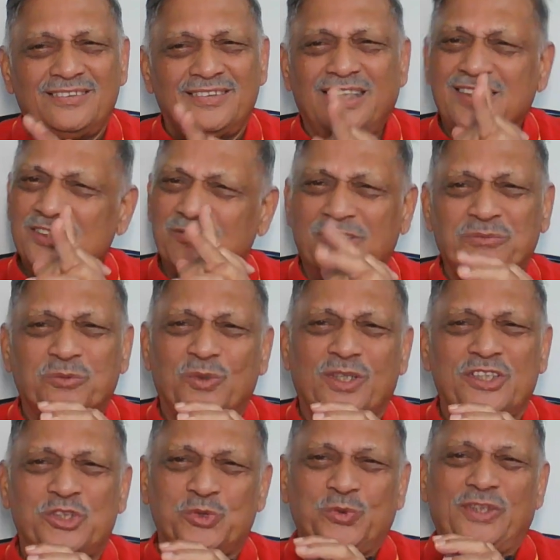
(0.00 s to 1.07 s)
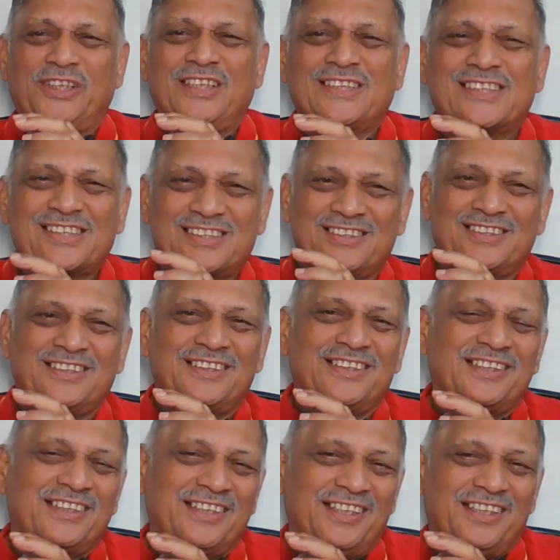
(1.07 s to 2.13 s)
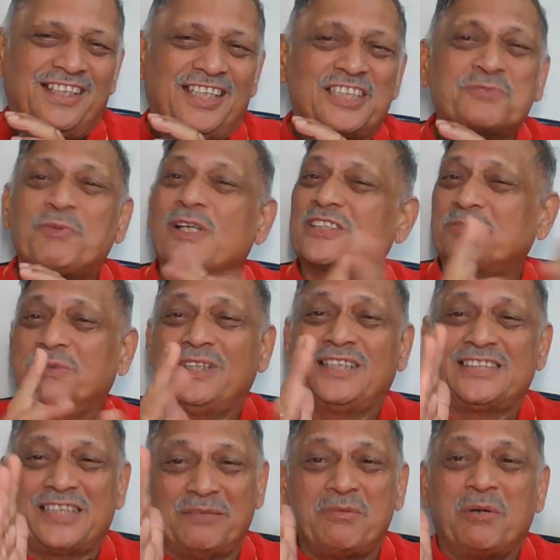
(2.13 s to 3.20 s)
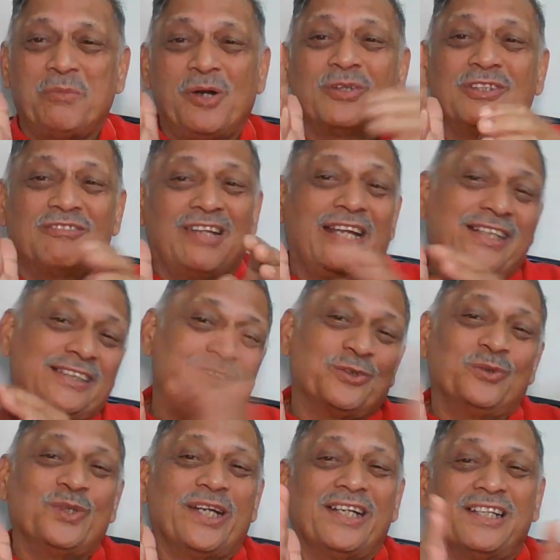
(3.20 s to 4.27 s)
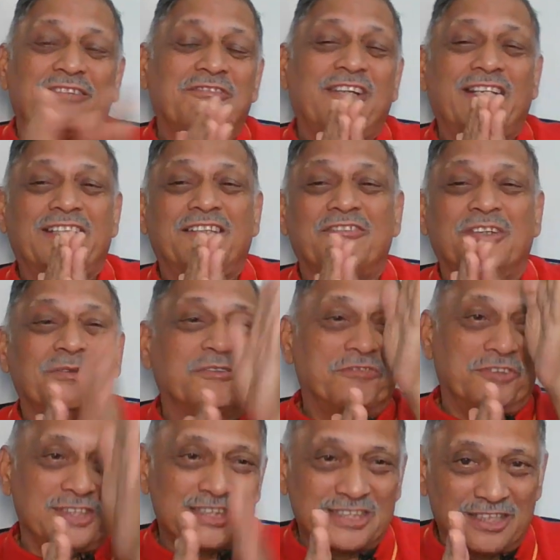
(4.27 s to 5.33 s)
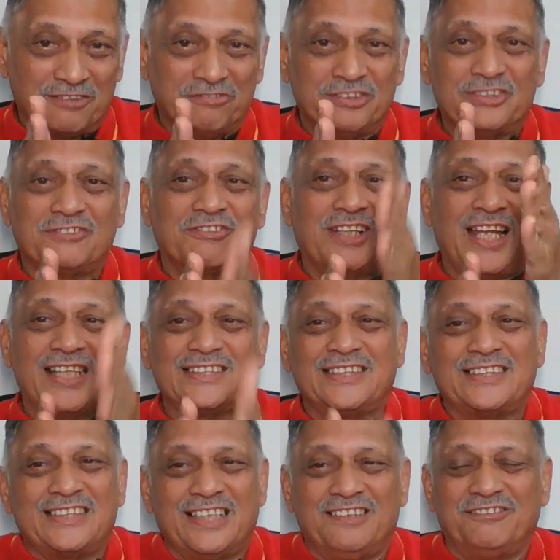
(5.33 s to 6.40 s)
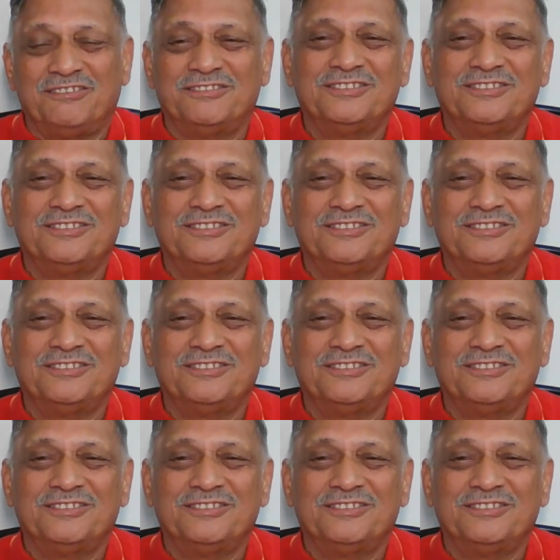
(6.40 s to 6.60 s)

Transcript: There is one more issue in this. It's possible that some amount of light is going to get reflected from the first surface of glass itself.